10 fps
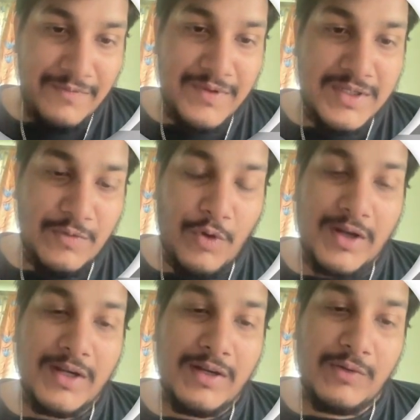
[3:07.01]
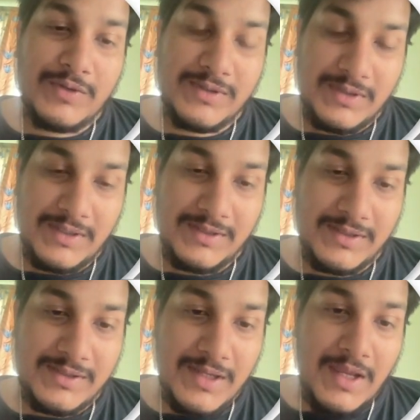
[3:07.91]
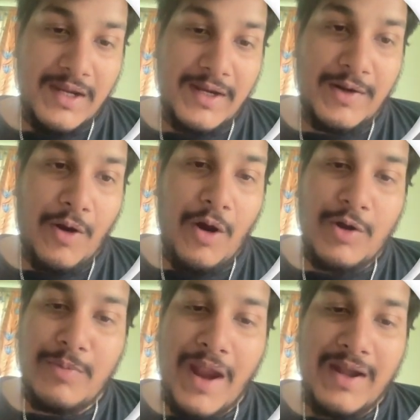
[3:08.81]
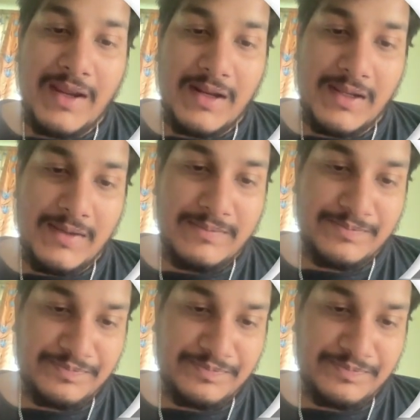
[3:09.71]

which what it does is it automatically,